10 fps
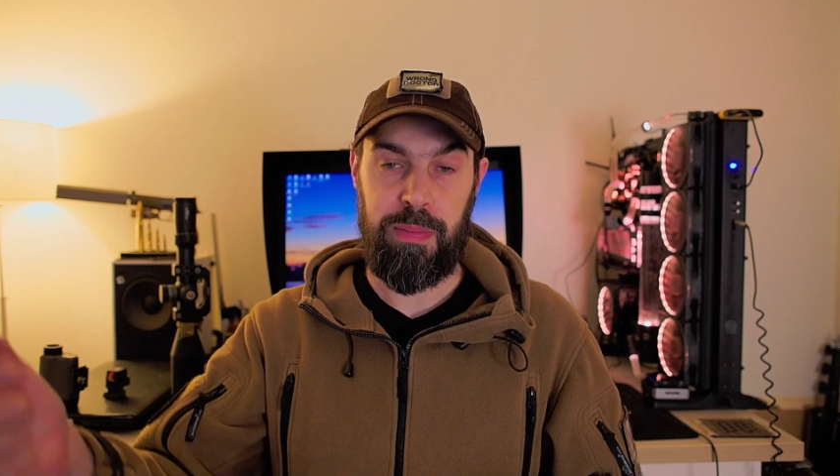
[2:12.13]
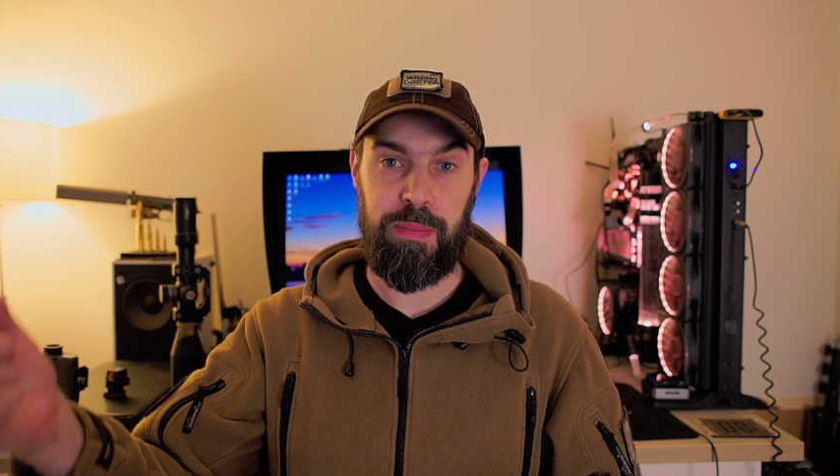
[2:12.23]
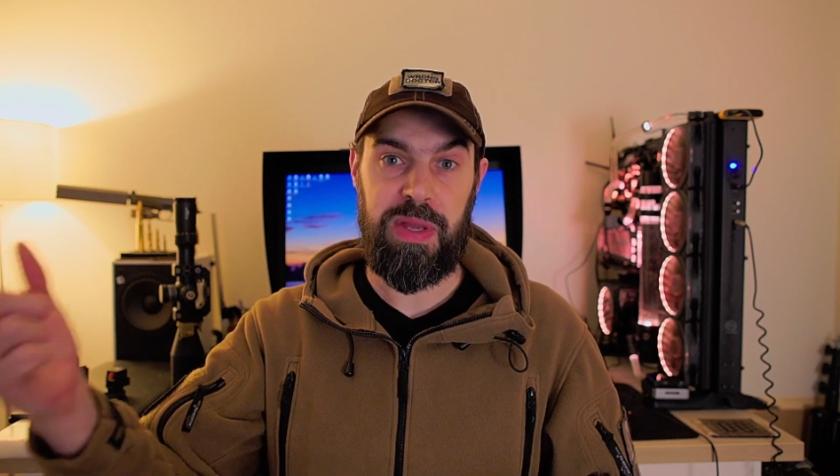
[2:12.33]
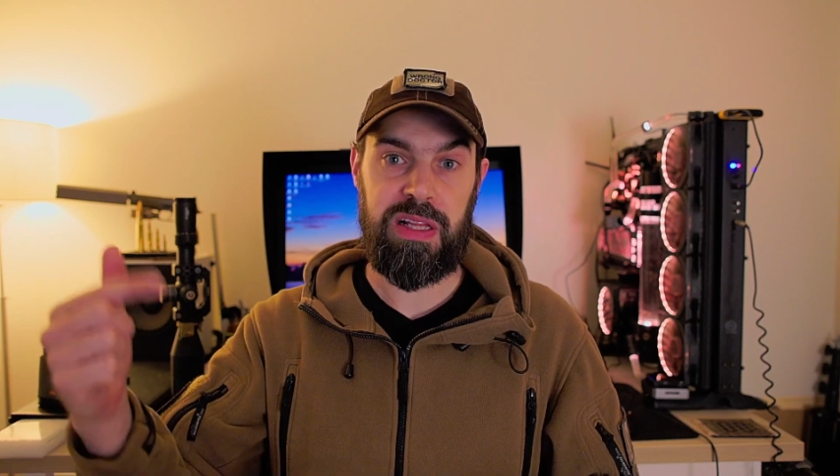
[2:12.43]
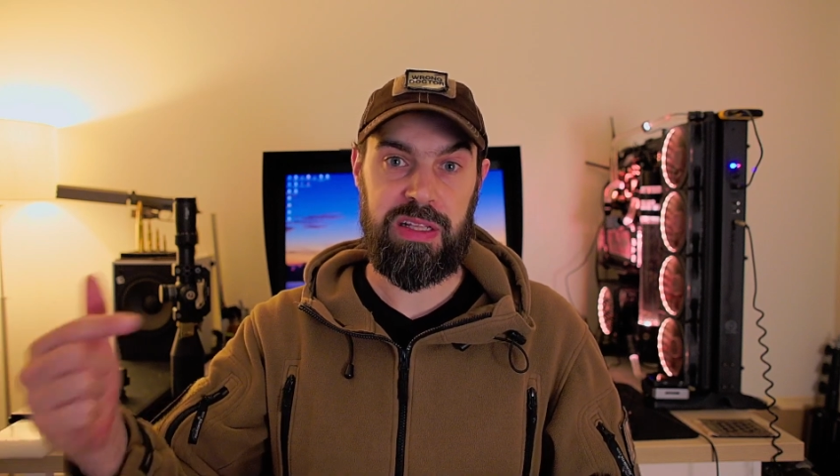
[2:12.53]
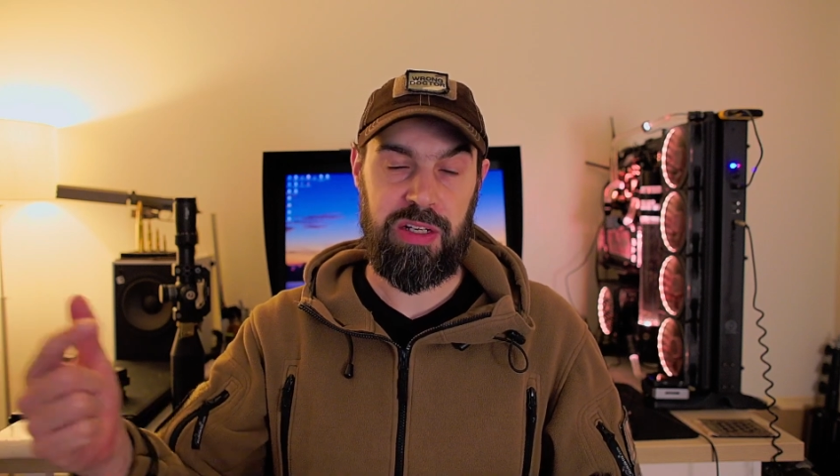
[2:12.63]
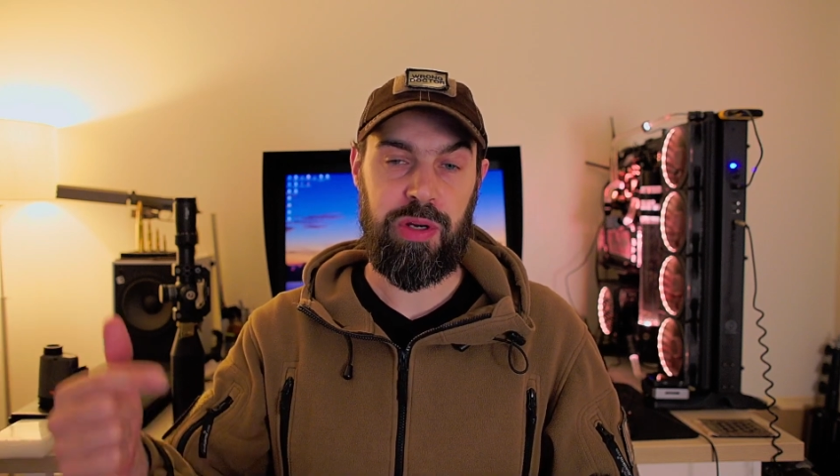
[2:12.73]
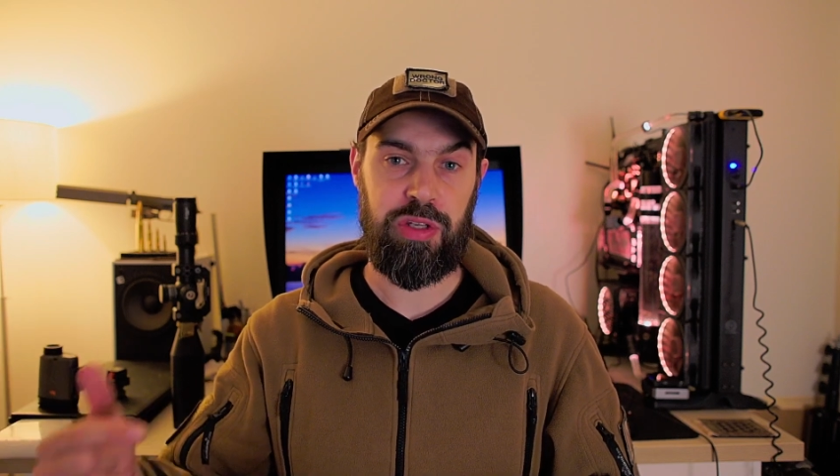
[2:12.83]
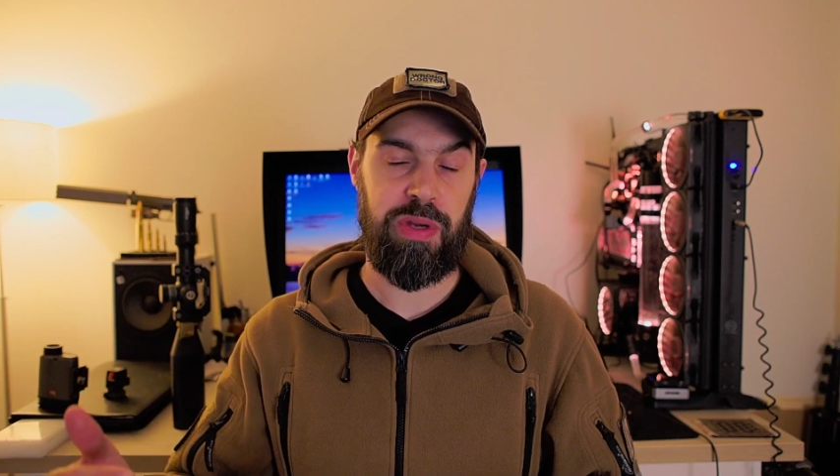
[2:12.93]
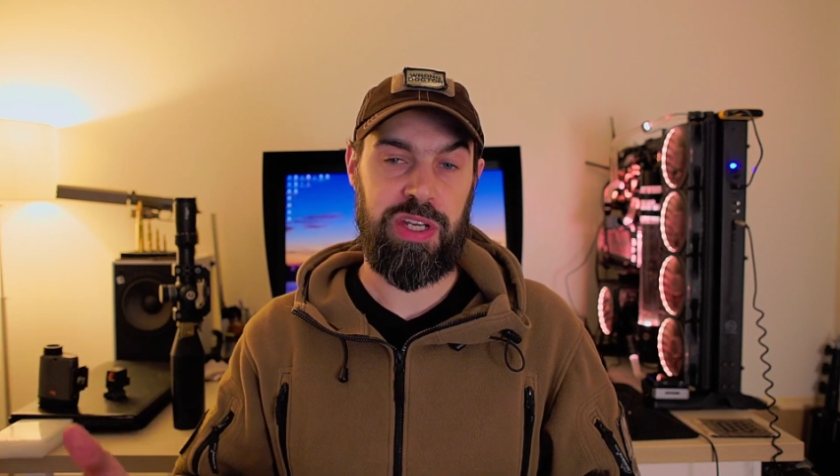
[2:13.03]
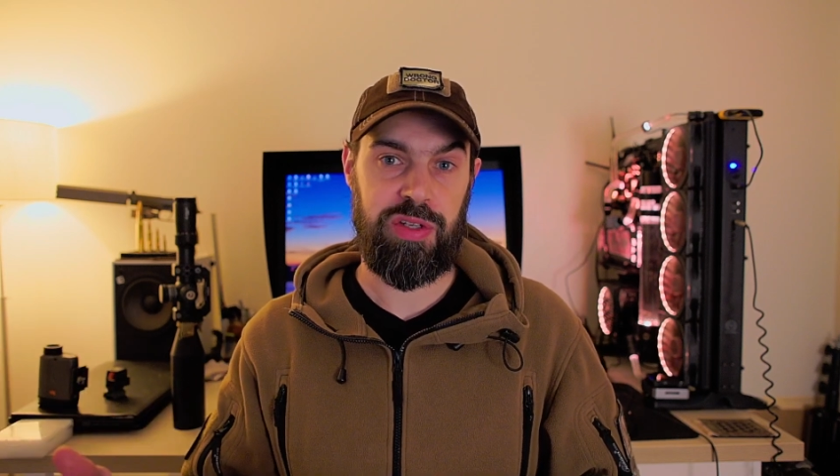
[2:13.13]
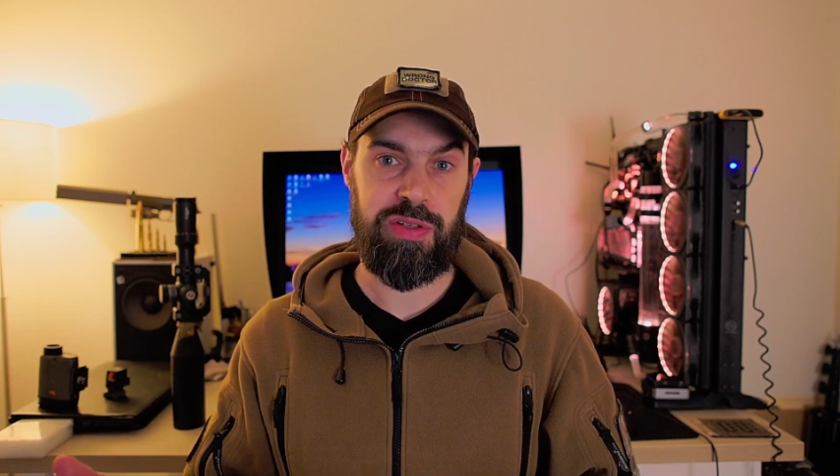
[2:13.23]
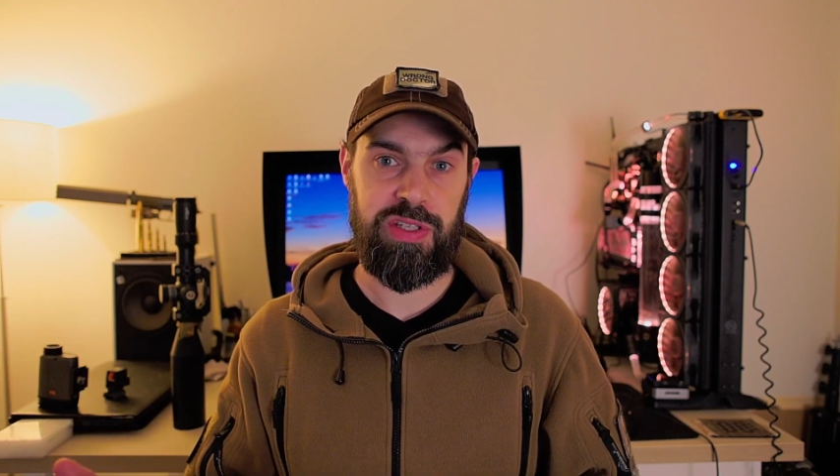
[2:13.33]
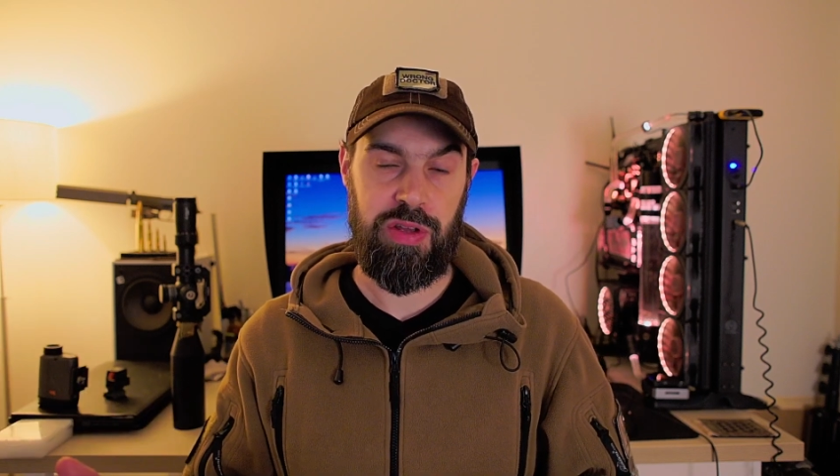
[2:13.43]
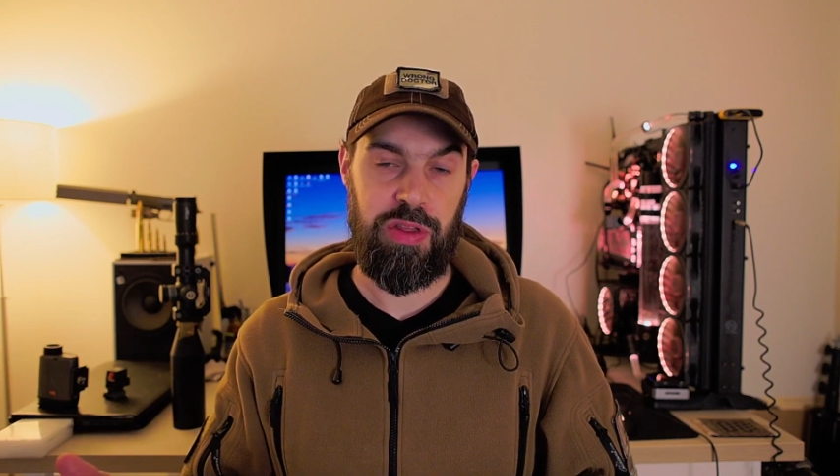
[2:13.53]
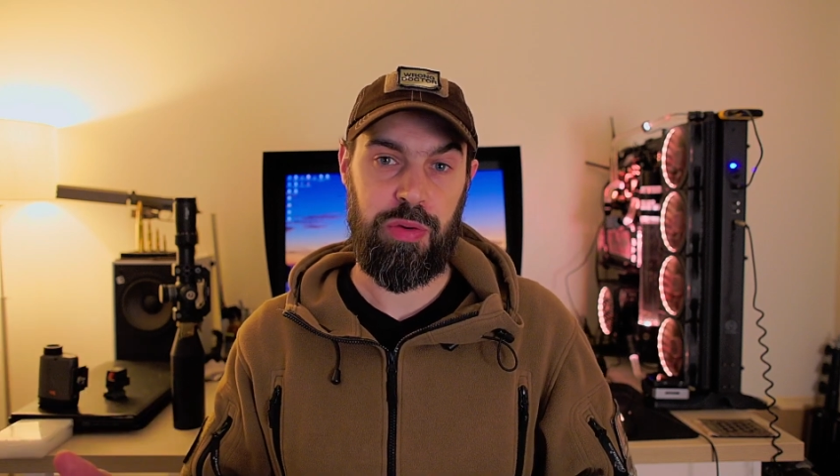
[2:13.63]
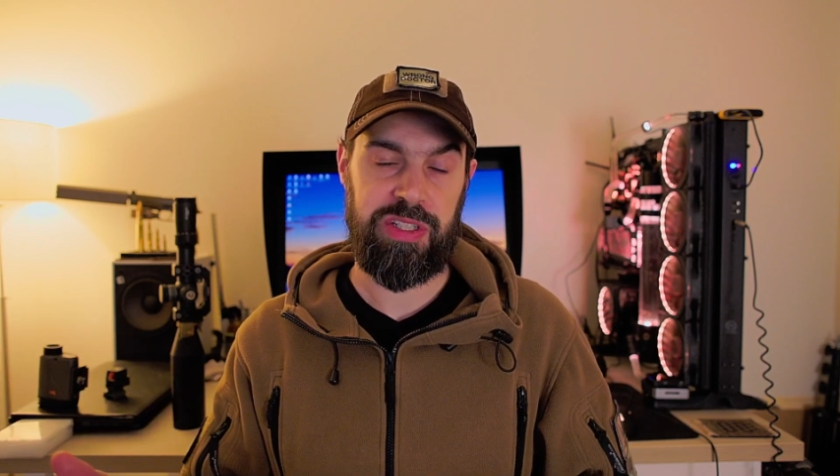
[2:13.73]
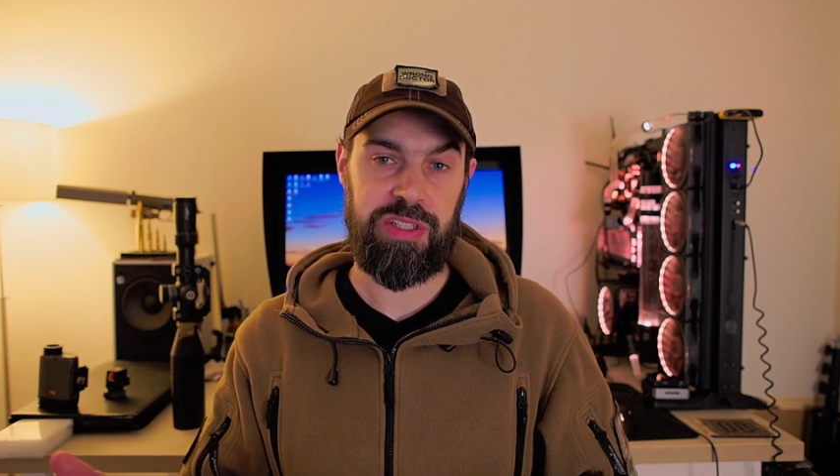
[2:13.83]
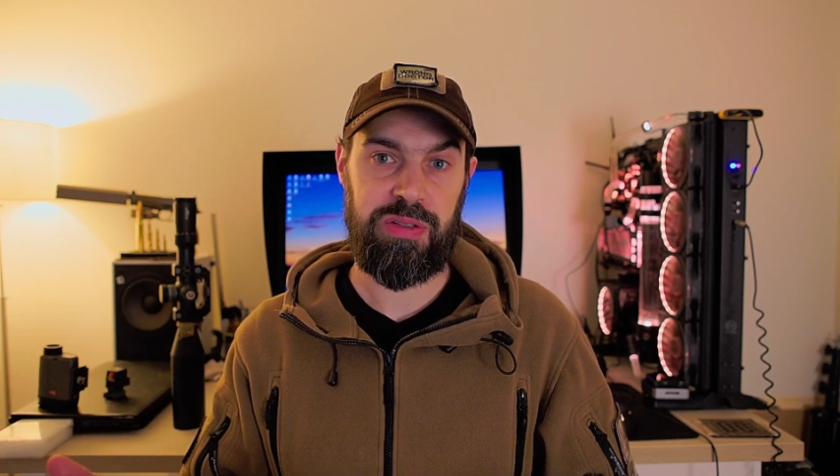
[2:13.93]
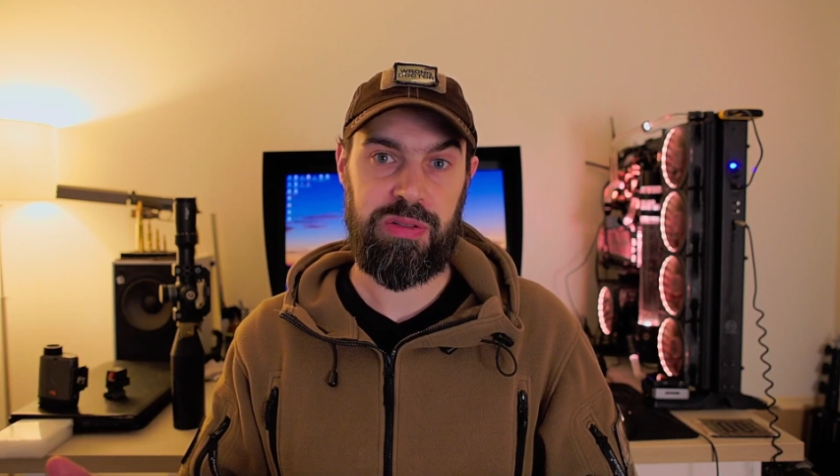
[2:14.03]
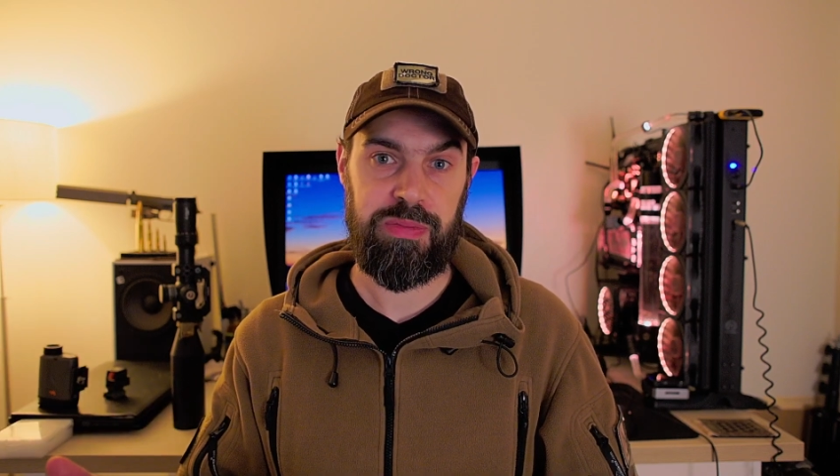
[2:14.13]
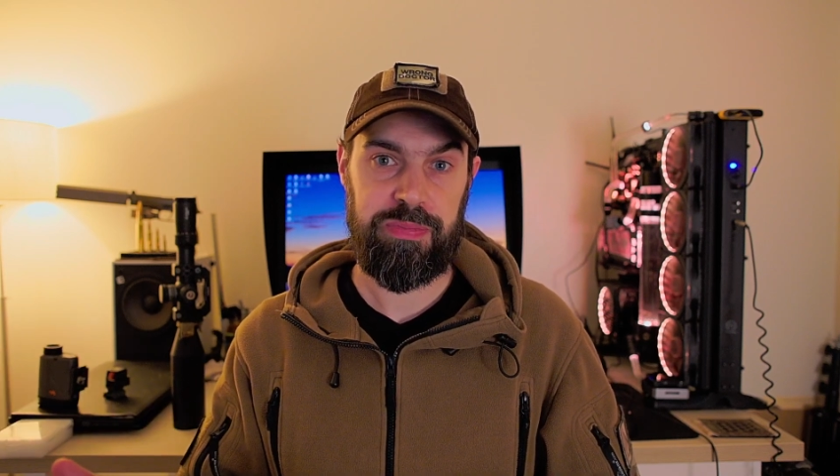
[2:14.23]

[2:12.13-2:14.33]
mil graduations on the reticle,